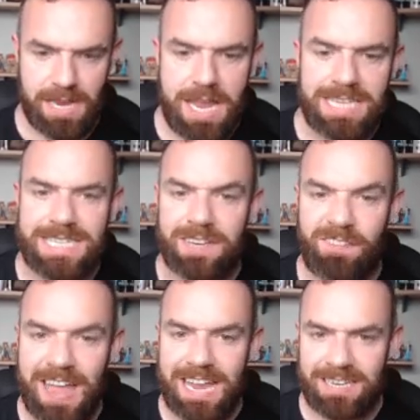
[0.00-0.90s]

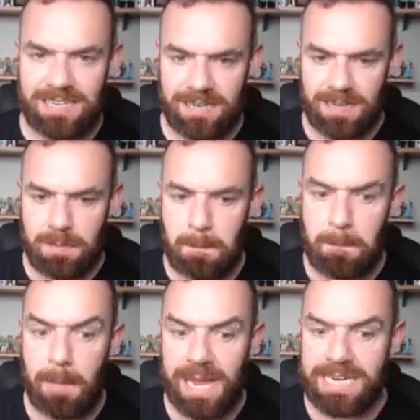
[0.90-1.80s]
Sven
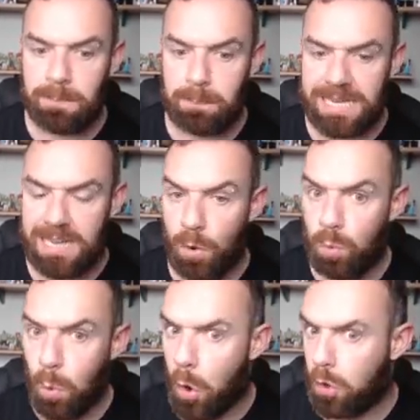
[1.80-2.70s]
might be a
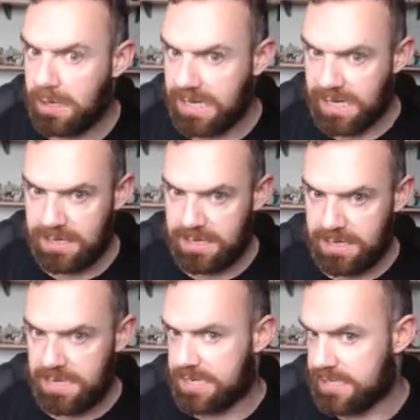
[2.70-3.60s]
worgen
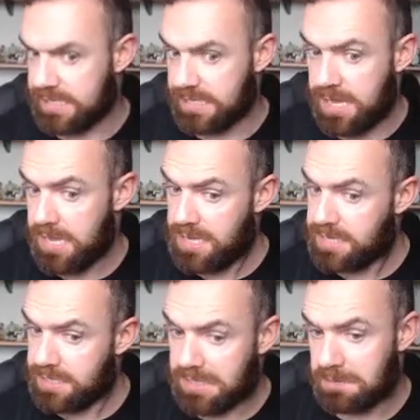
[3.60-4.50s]
in
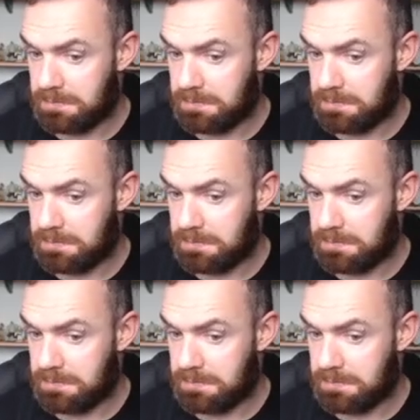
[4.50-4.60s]
disguise.